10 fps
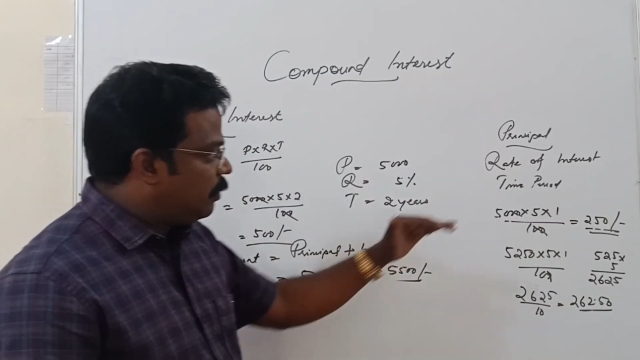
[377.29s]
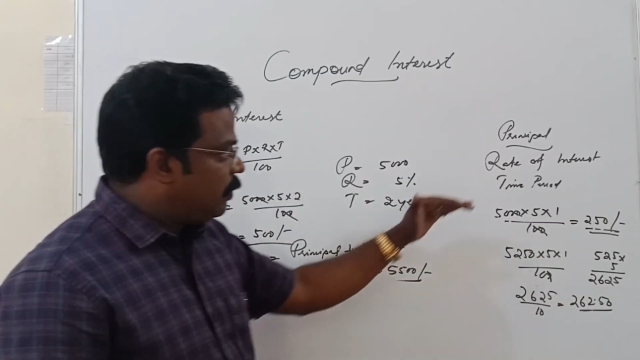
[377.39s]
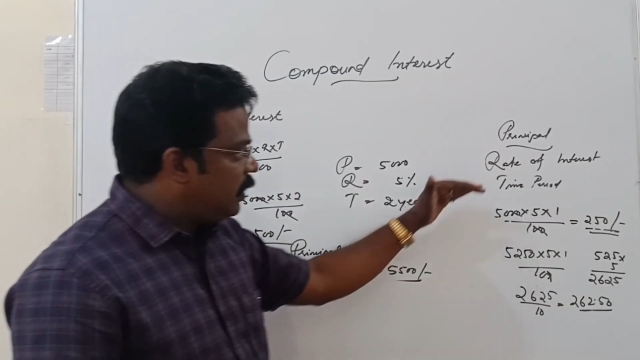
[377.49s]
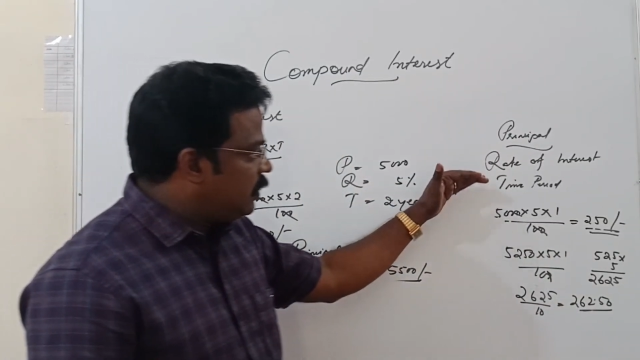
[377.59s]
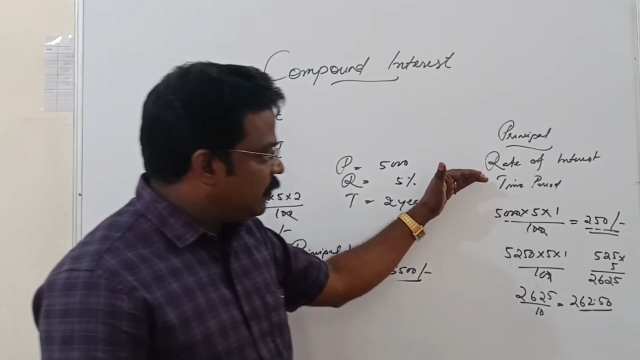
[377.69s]

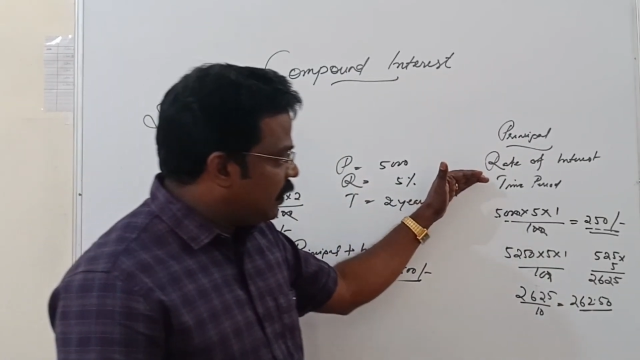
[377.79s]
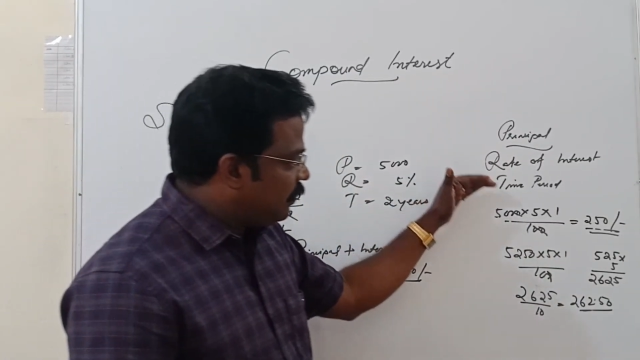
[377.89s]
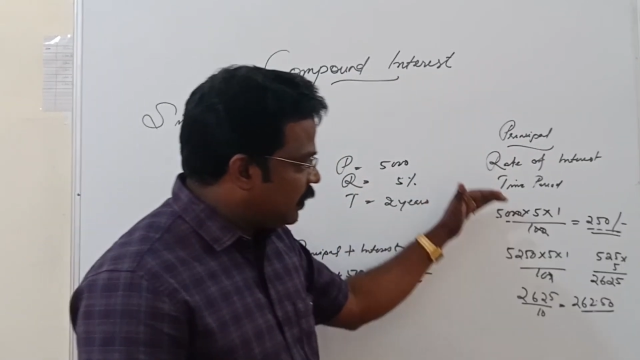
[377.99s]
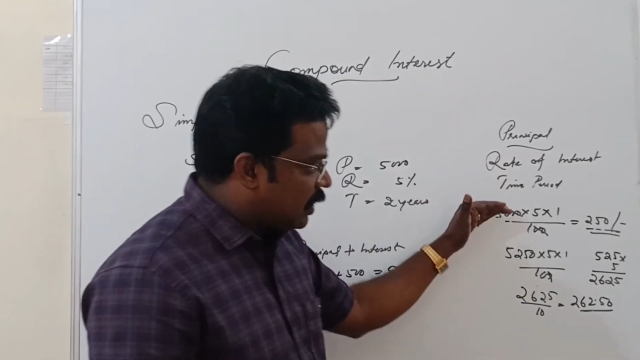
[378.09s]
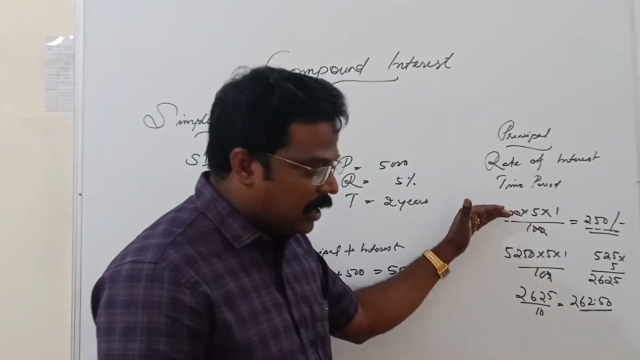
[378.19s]
But
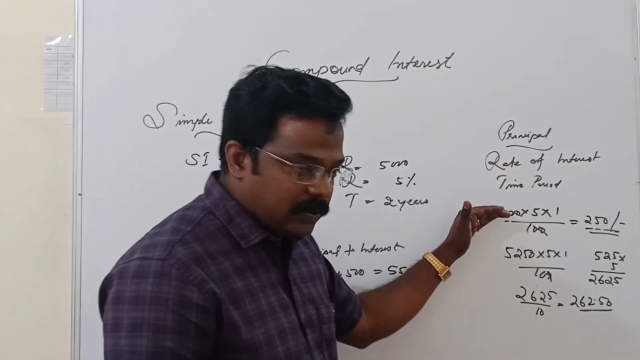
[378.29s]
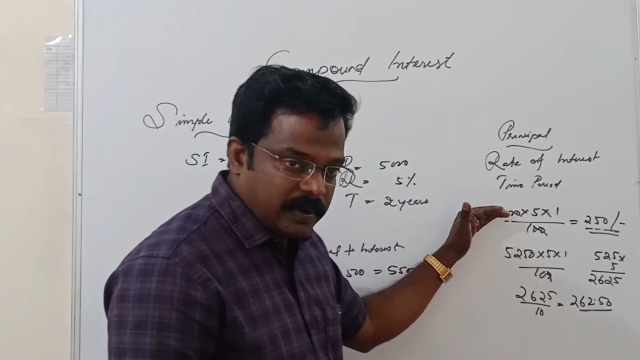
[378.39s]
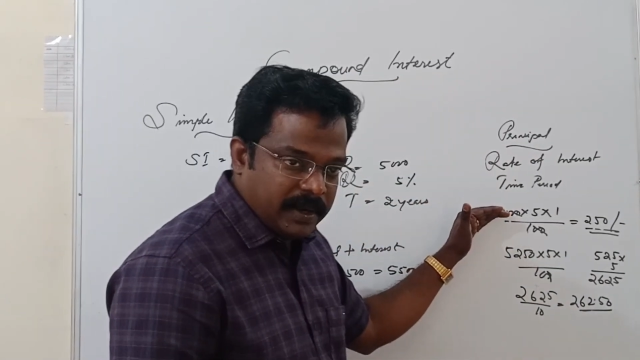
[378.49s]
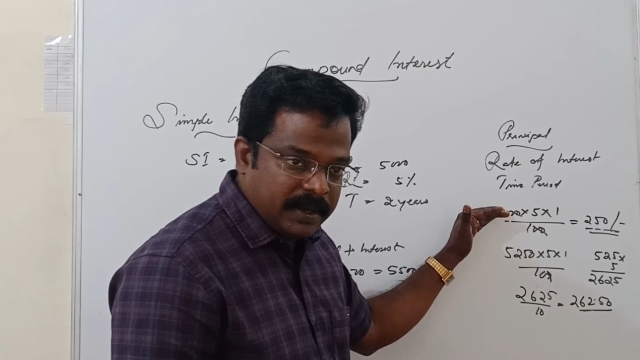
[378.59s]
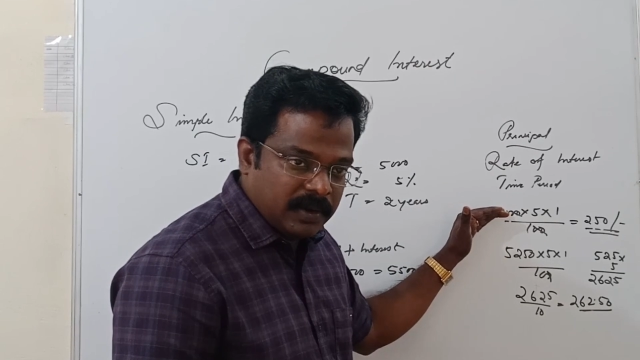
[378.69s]
when we
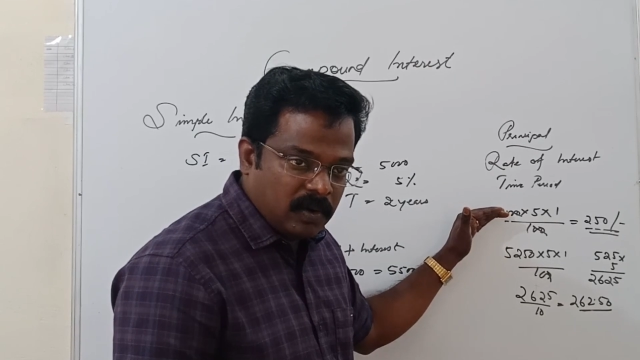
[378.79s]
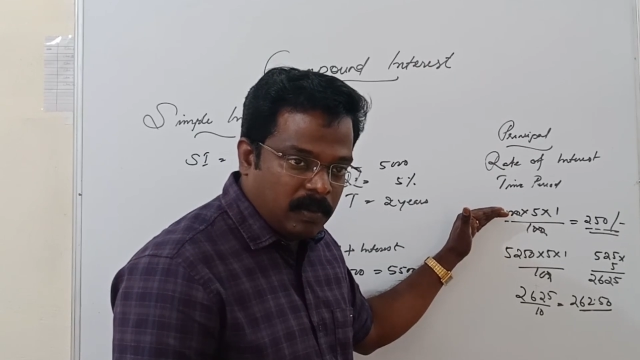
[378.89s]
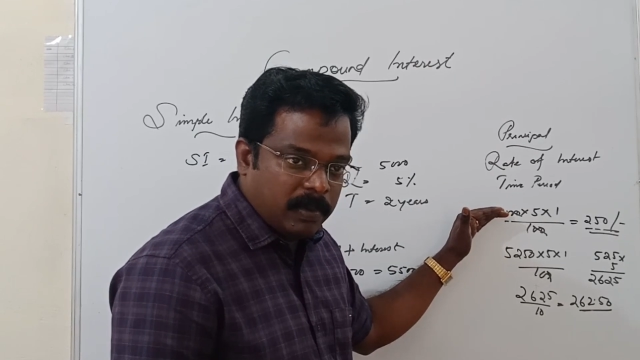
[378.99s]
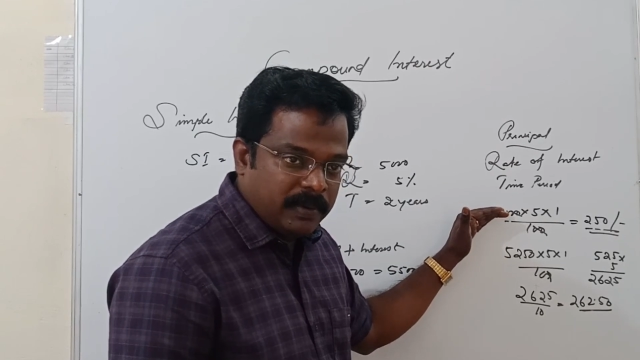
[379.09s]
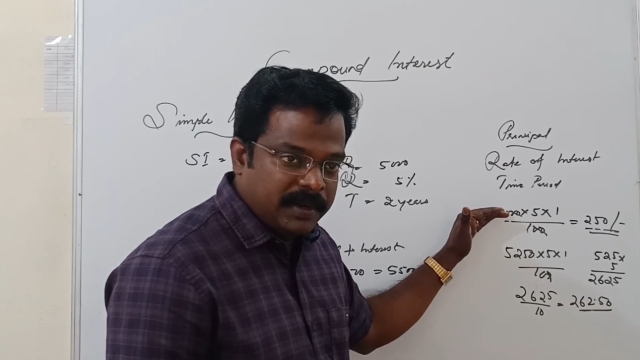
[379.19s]
calculate in
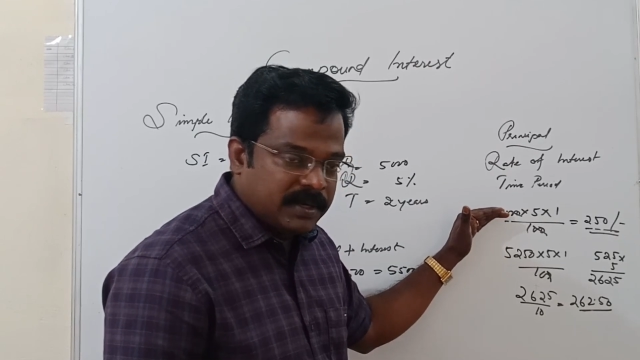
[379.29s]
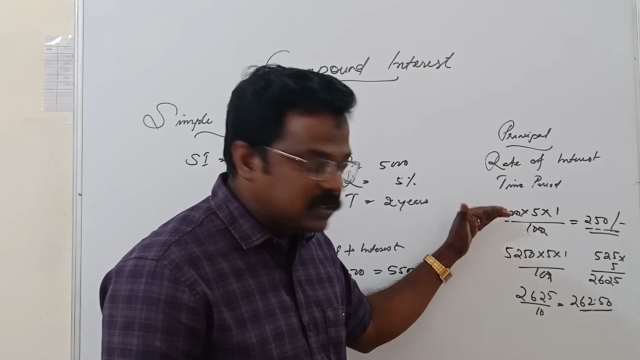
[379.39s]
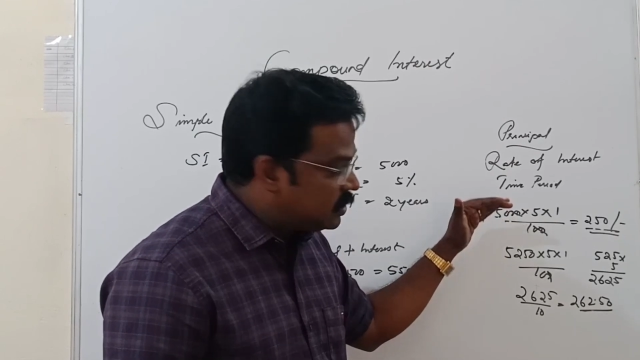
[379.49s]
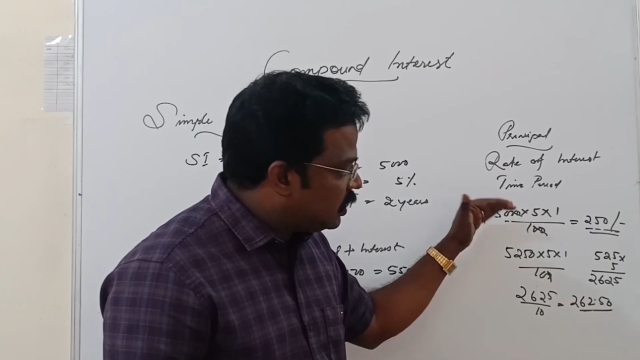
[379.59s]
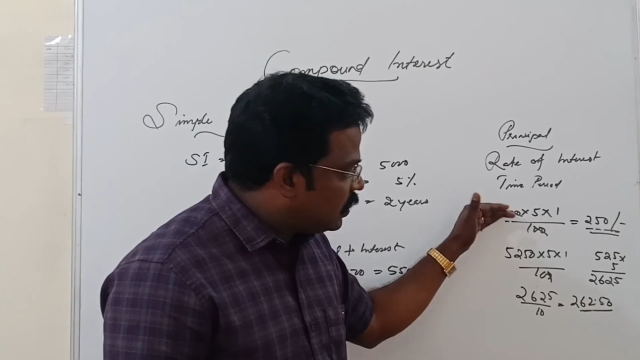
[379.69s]
compound
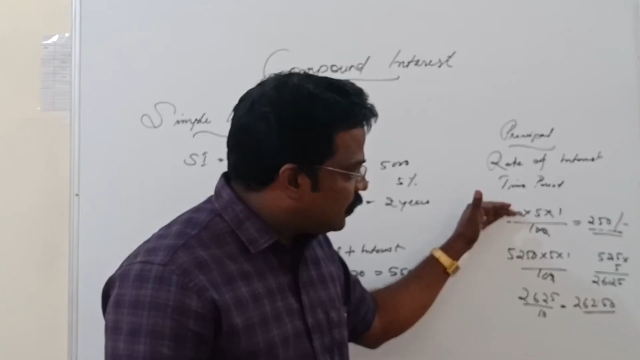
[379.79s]
interest,